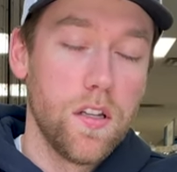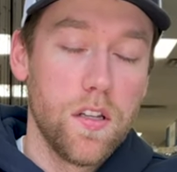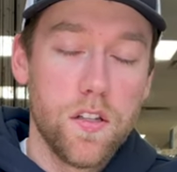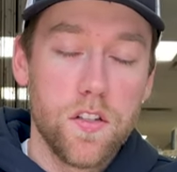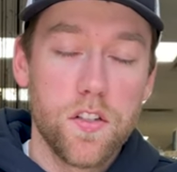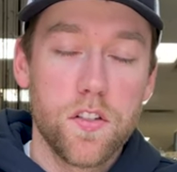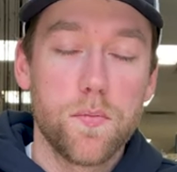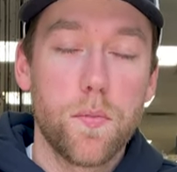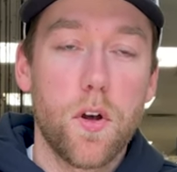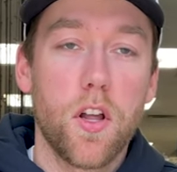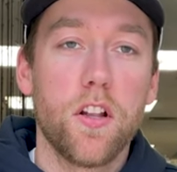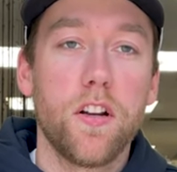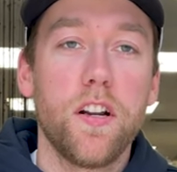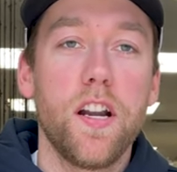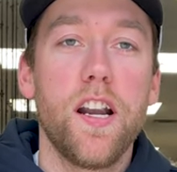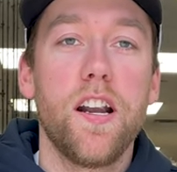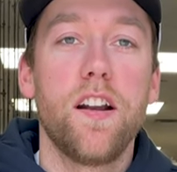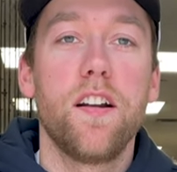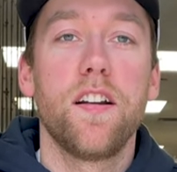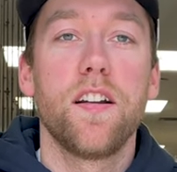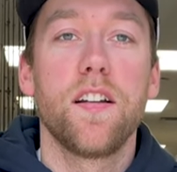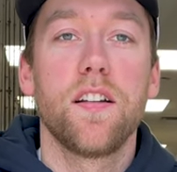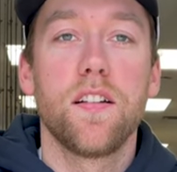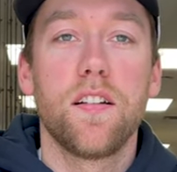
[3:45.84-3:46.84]
smaller
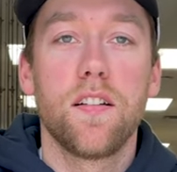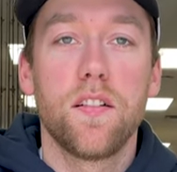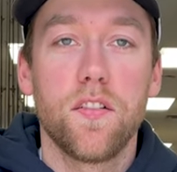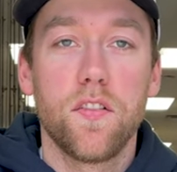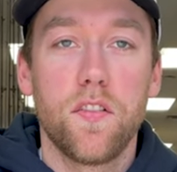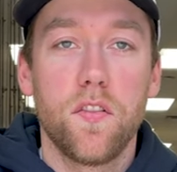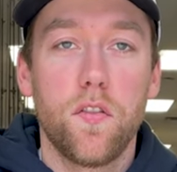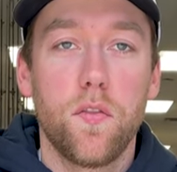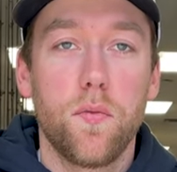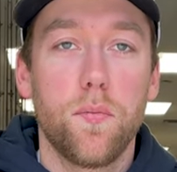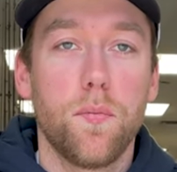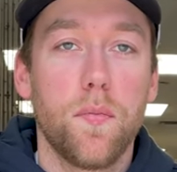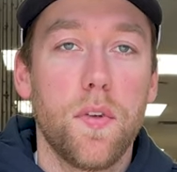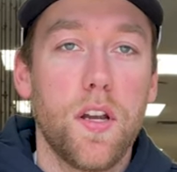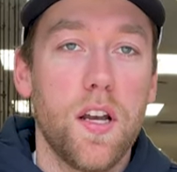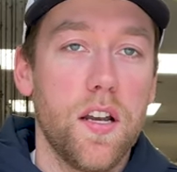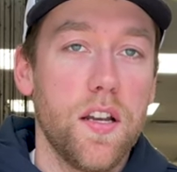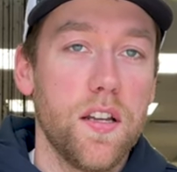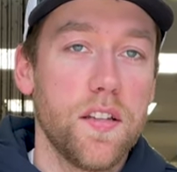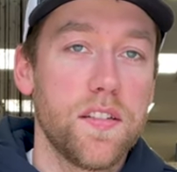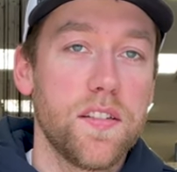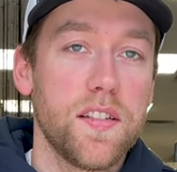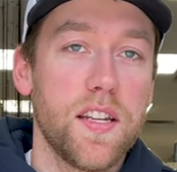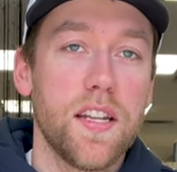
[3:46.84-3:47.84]
herring,
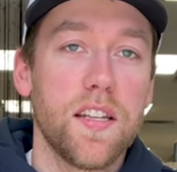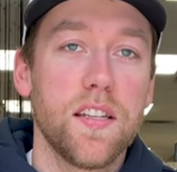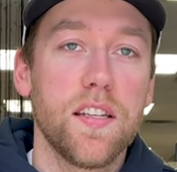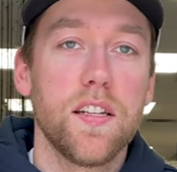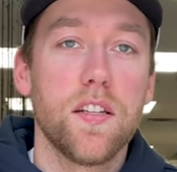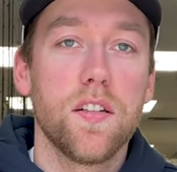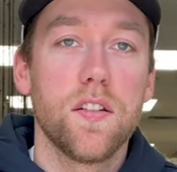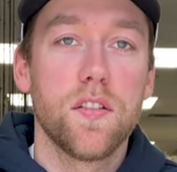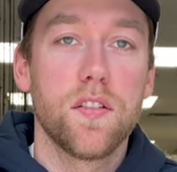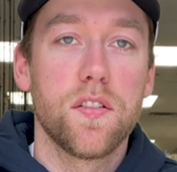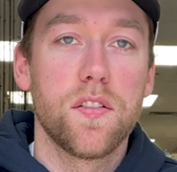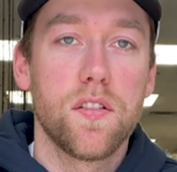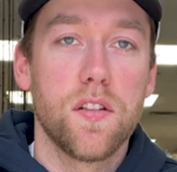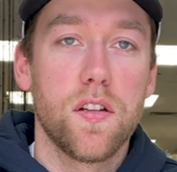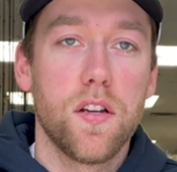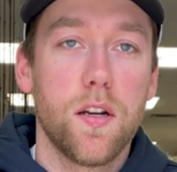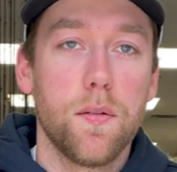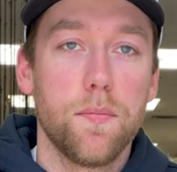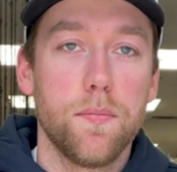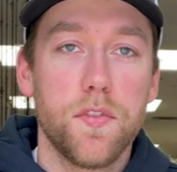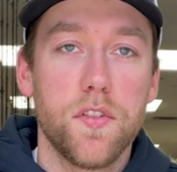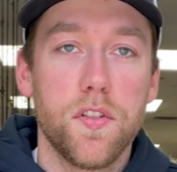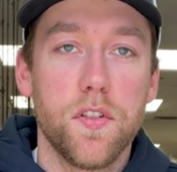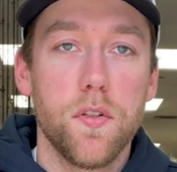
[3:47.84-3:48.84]
uh, sand eels
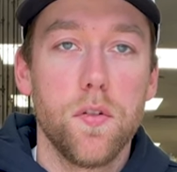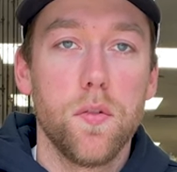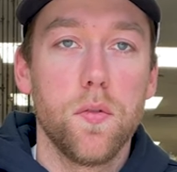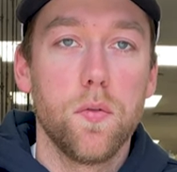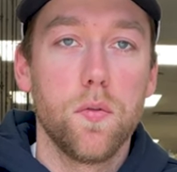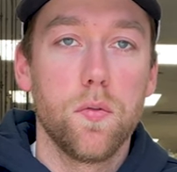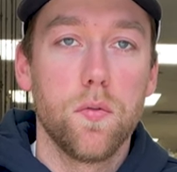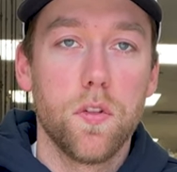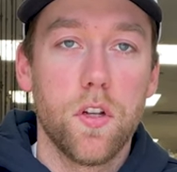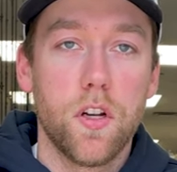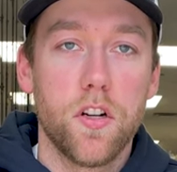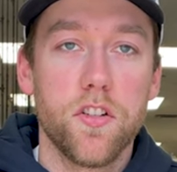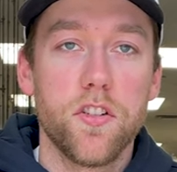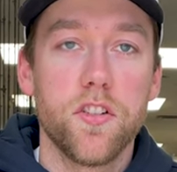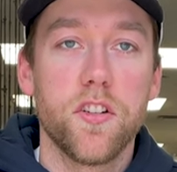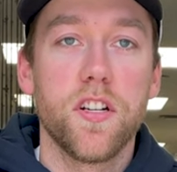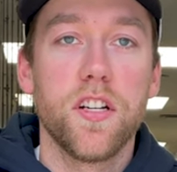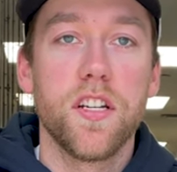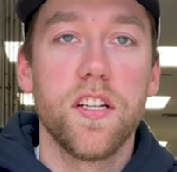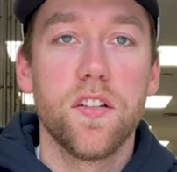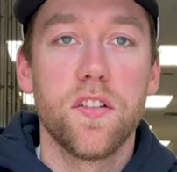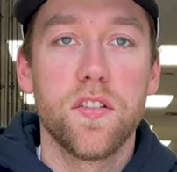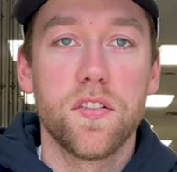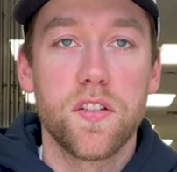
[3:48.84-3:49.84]
up to larger
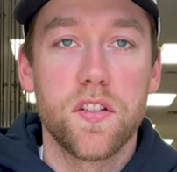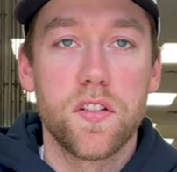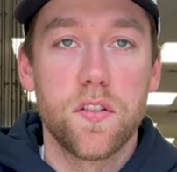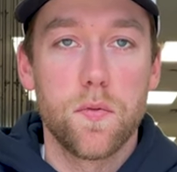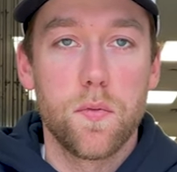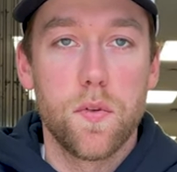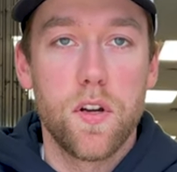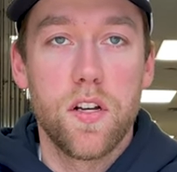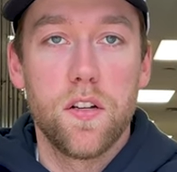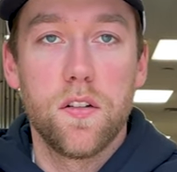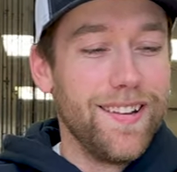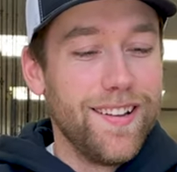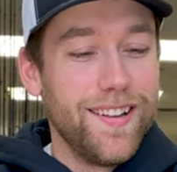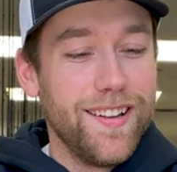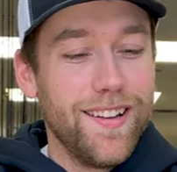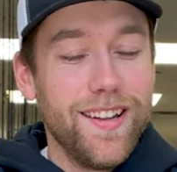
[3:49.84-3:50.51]
eels as well.